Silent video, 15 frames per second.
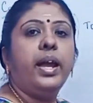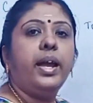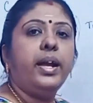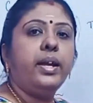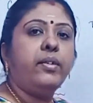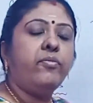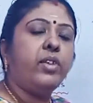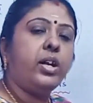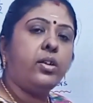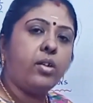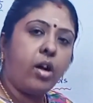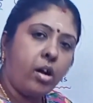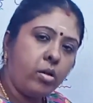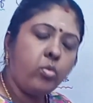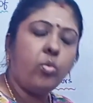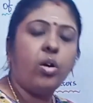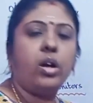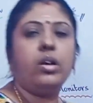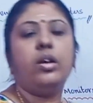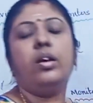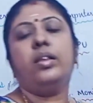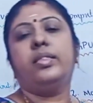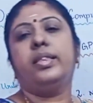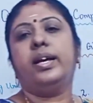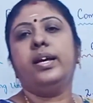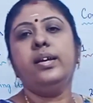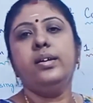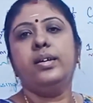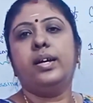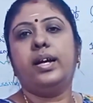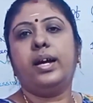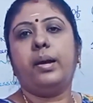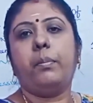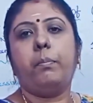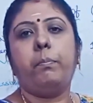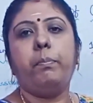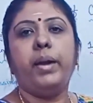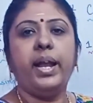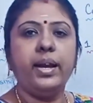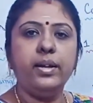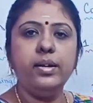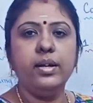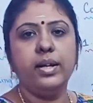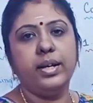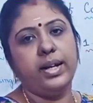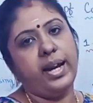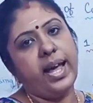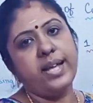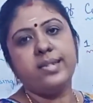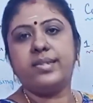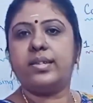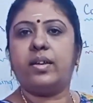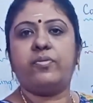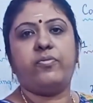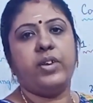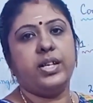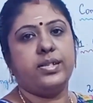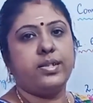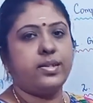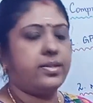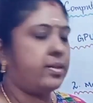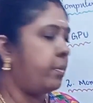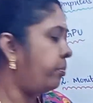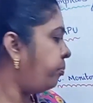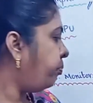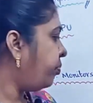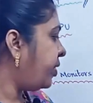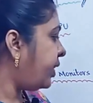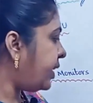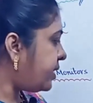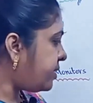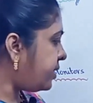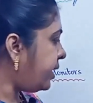it will not work on the plain glass surfaces. This